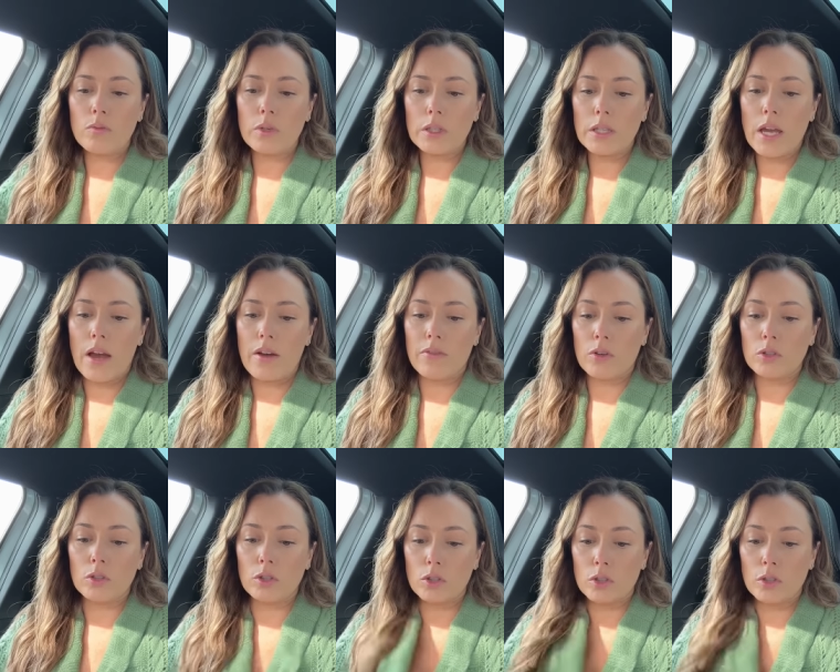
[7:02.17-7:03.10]
really ever
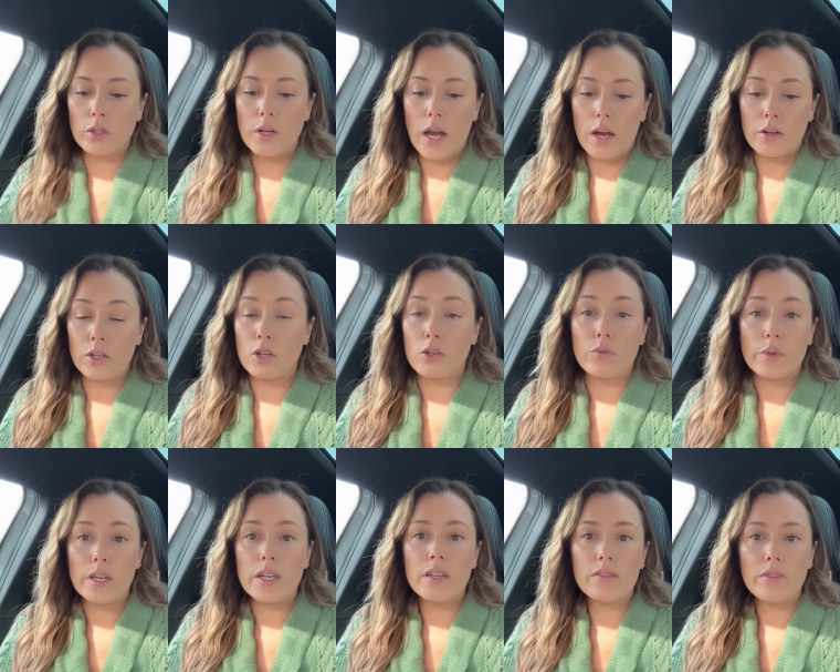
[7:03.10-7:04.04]
learn how to
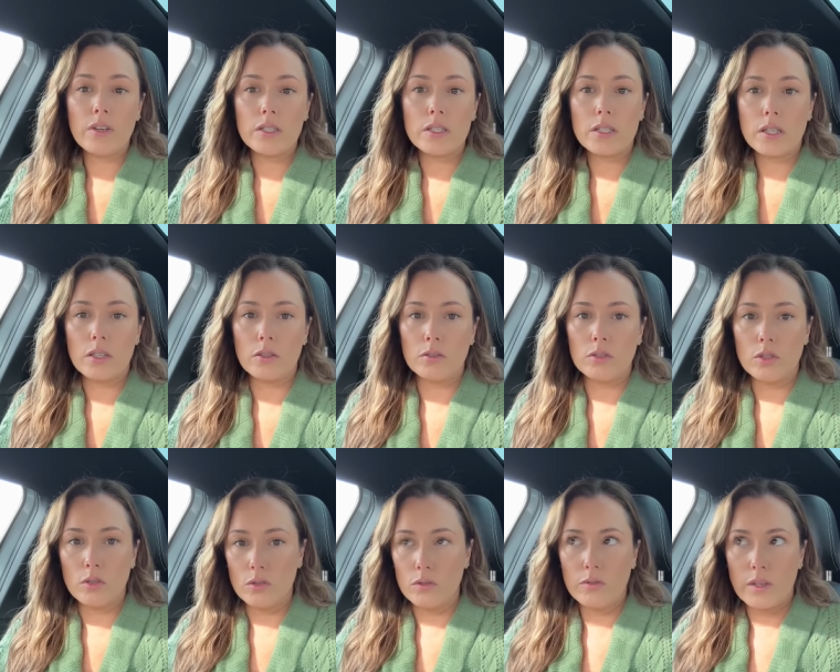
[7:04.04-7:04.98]
grieve until
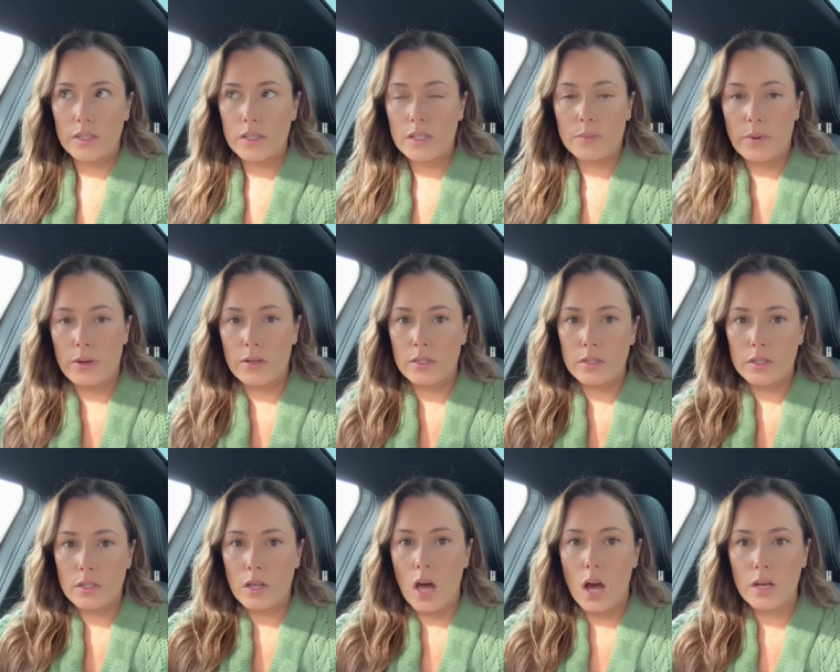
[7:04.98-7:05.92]
you've experienced
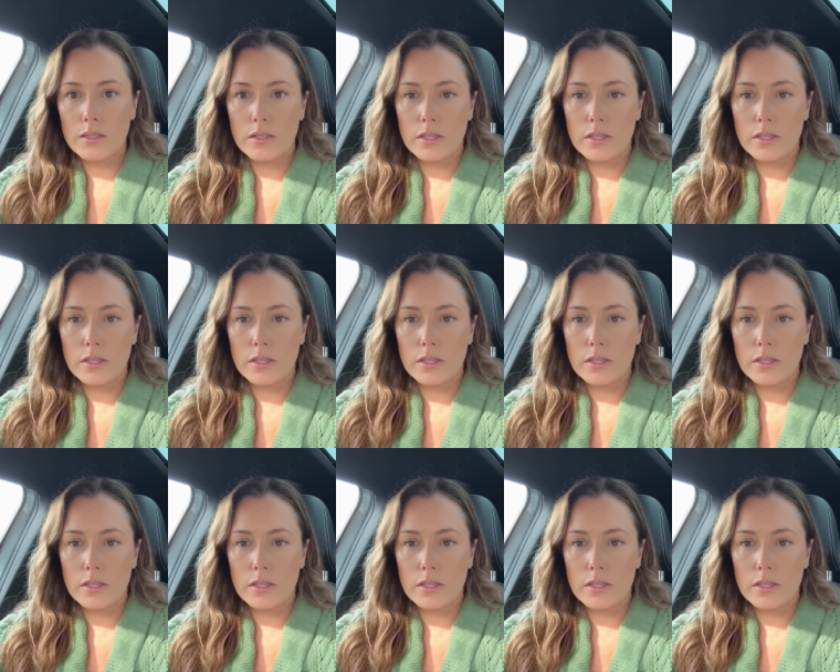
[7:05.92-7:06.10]
loss.